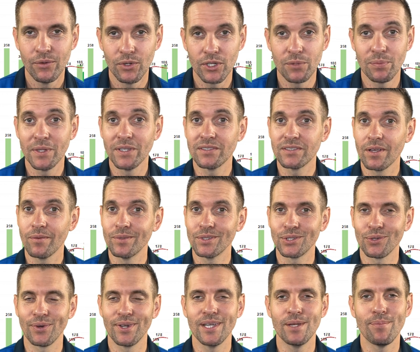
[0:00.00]
which means
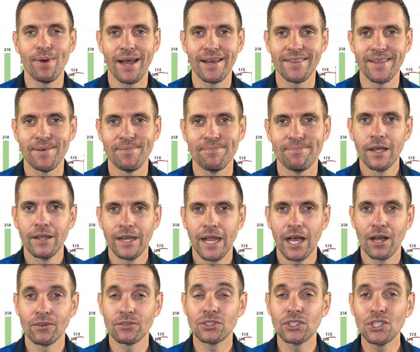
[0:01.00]
someone's agreed to buy them.
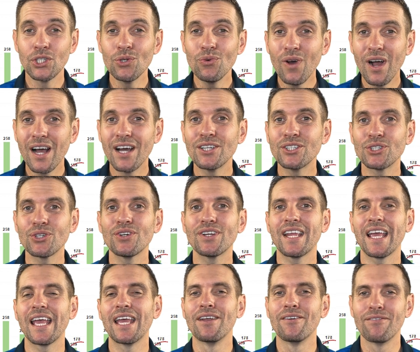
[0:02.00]
Now,
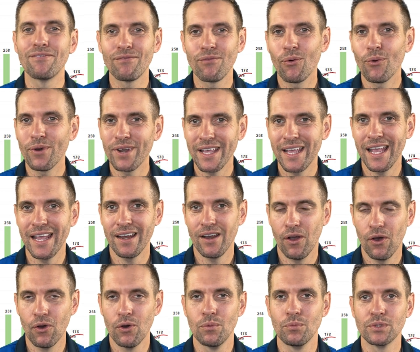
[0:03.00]
248
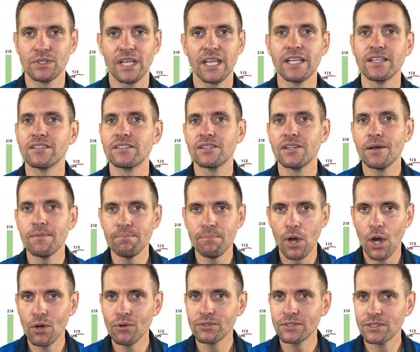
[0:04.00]
homes is the
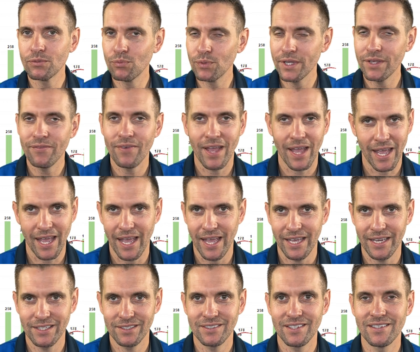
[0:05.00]
most we've
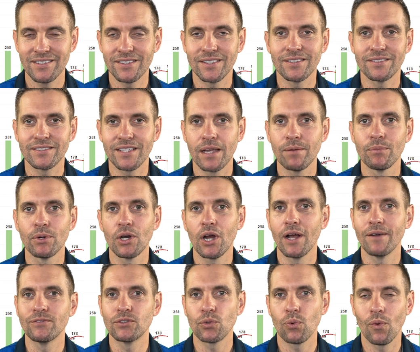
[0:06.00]
had since December
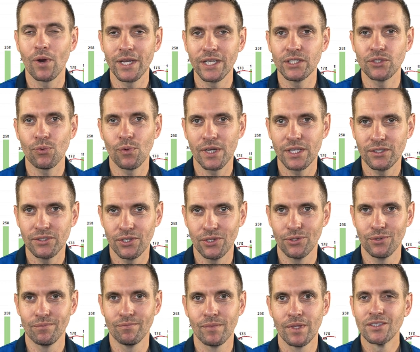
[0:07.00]
of 2022.
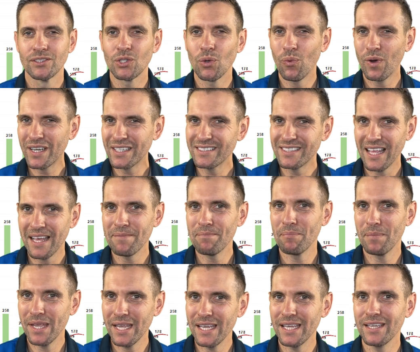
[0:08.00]
So what does that
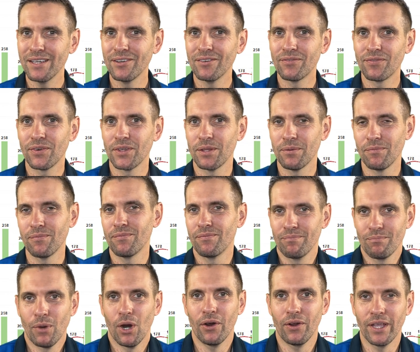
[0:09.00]
mean for the
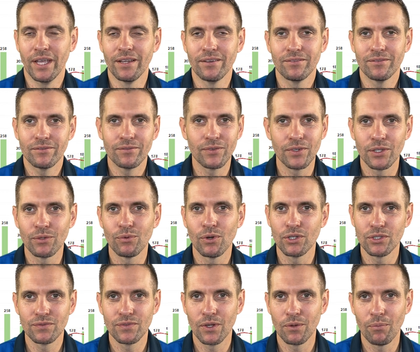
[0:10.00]
market, for the
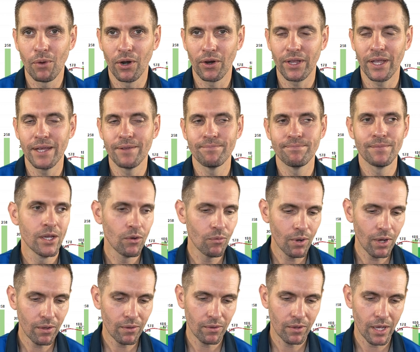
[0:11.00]
Roseville market?
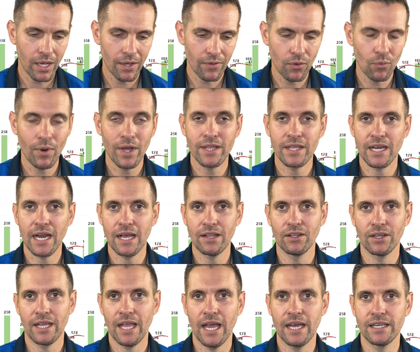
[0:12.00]
Well, the way that I
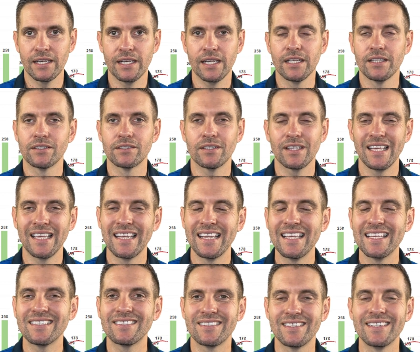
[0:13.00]
look at it
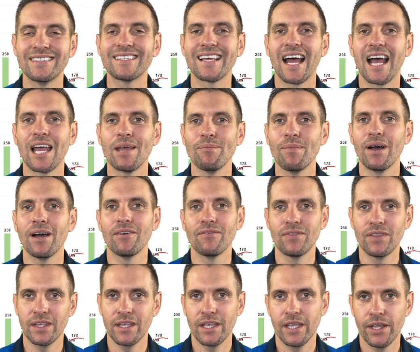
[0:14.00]
is the time
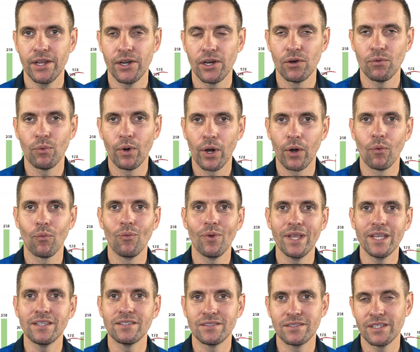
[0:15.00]
of the year where
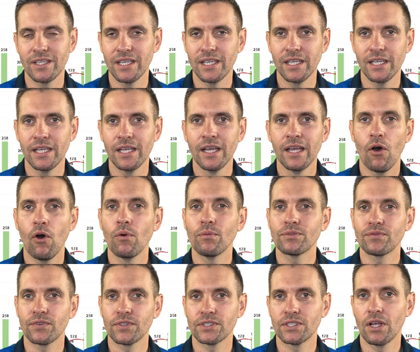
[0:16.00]
we see
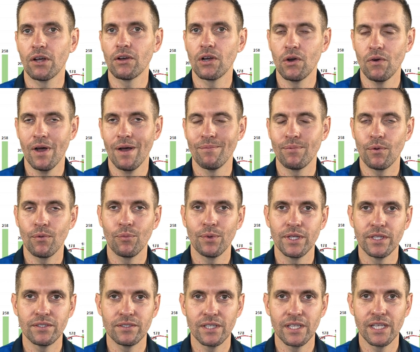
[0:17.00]
homes for sale go up.
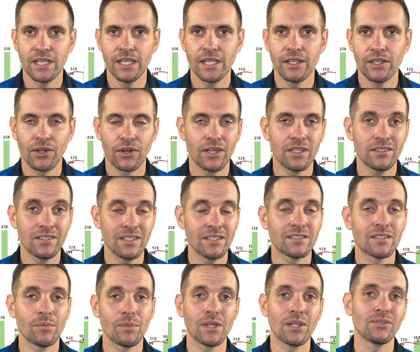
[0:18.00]
You're gonna see
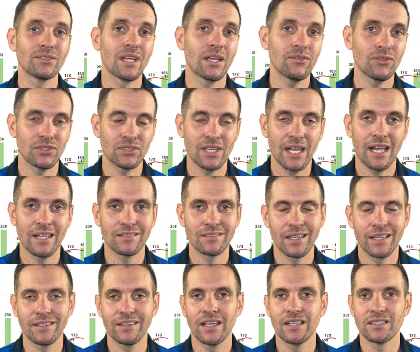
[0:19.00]
some of those other stats
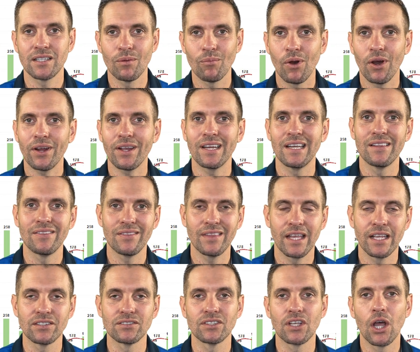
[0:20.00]
like days on market and
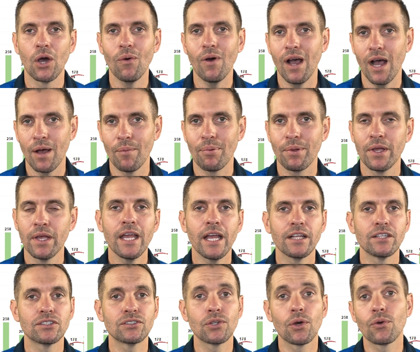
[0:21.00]
things go up.
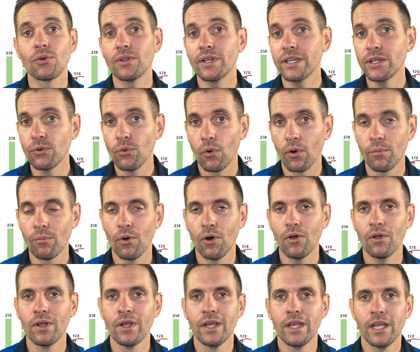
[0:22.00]
It's totally
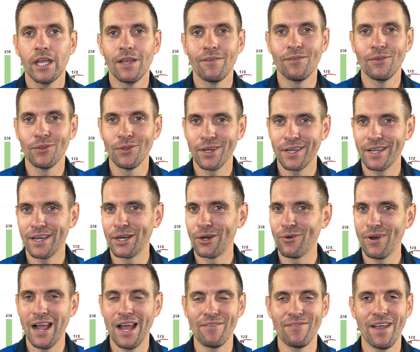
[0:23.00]
normal. If you look at a
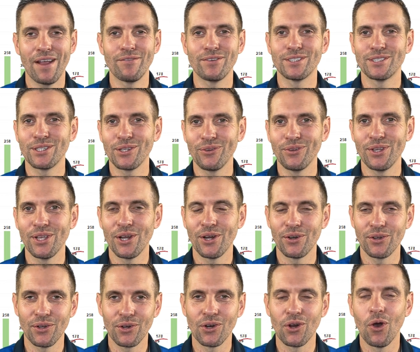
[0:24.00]
graph every single
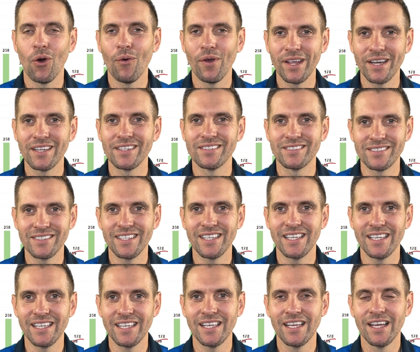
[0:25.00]
year, you're going to
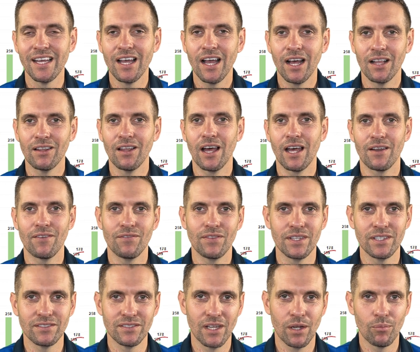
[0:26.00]
see a lot of
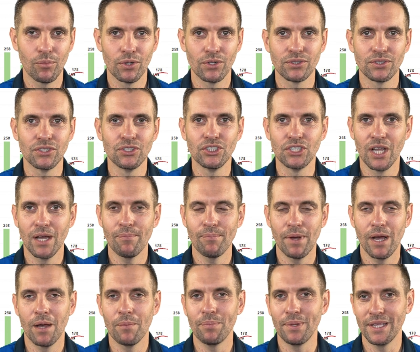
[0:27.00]
these numbers jump
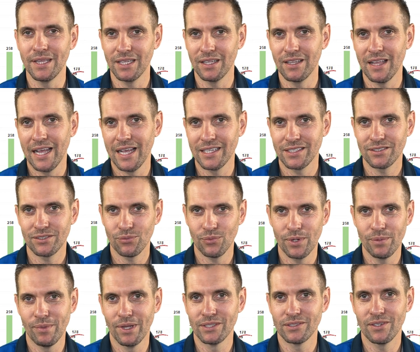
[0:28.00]
up in the last
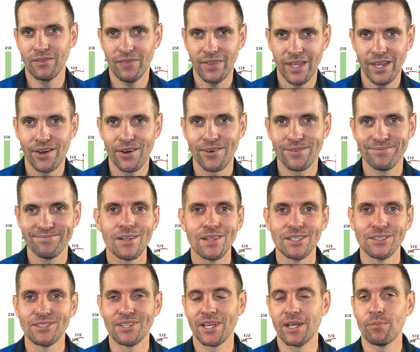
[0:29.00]
3 months of the year.
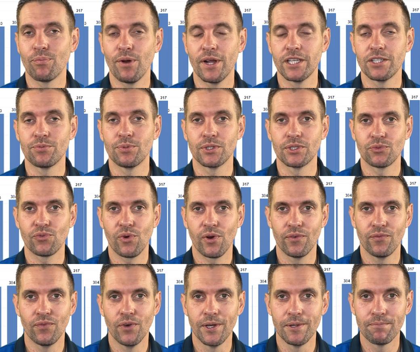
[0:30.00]
Let's look at price per
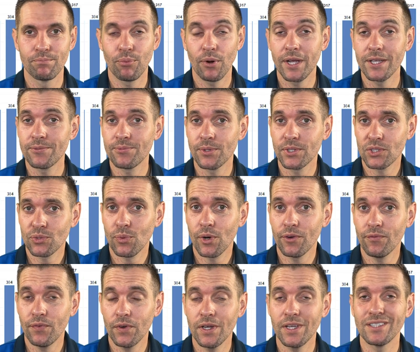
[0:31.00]
square foot. Price per
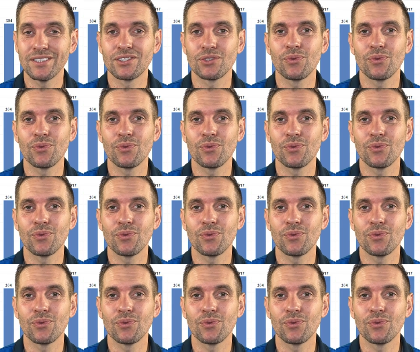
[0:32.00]
square foot is